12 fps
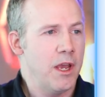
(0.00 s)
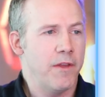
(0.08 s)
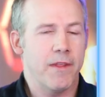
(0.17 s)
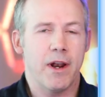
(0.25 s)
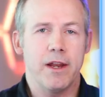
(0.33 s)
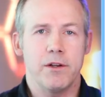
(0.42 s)

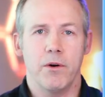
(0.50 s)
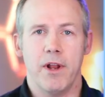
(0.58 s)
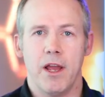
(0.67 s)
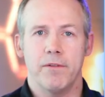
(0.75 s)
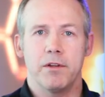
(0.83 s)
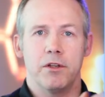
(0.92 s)
And then I don't
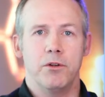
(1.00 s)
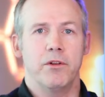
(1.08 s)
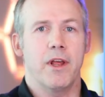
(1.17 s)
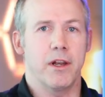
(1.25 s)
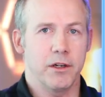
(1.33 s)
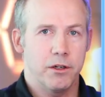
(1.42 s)
have to do
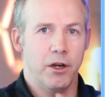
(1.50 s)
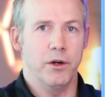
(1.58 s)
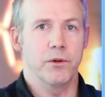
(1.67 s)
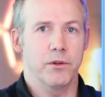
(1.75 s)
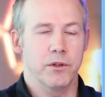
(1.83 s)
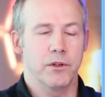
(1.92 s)
that in
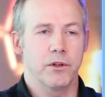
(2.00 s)
code.